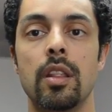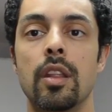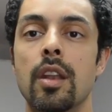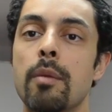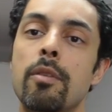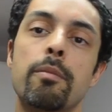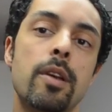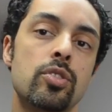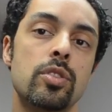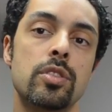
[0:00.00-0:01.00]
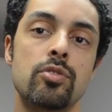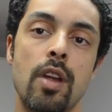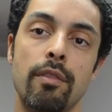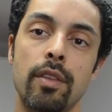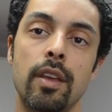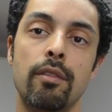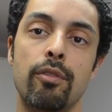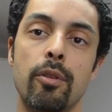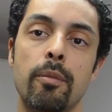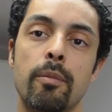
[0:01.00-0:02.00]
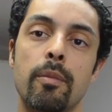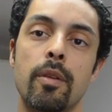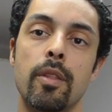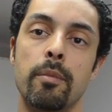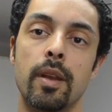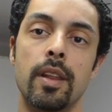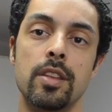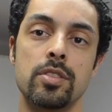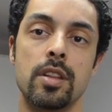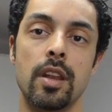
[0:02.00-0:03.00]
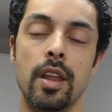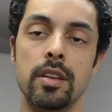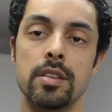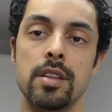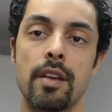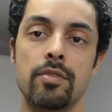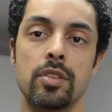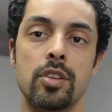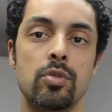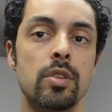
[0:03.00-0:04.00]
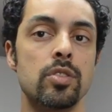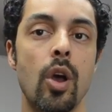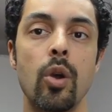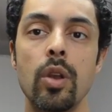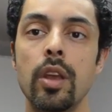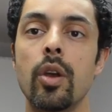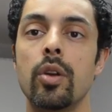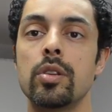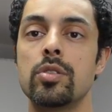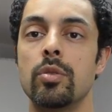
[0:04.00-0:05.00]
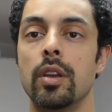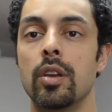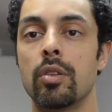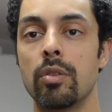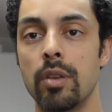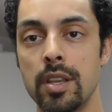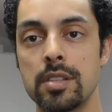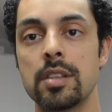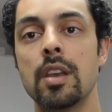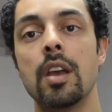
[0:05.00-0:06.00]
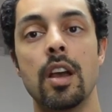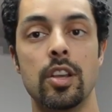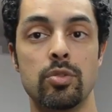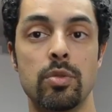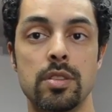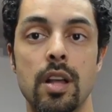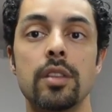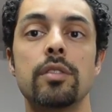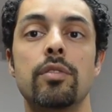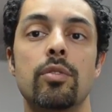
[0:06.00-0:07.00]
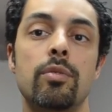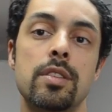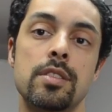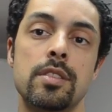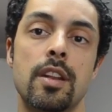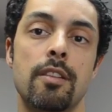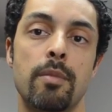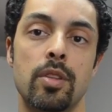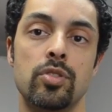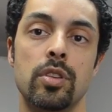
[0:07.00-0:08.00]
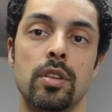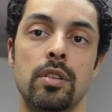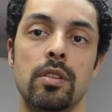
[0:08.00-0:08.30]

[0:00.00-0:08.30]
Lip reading: the number of patients travelling from the Middle East to London to have surgery is only going to increase as a result of the reasons that I've mentioned.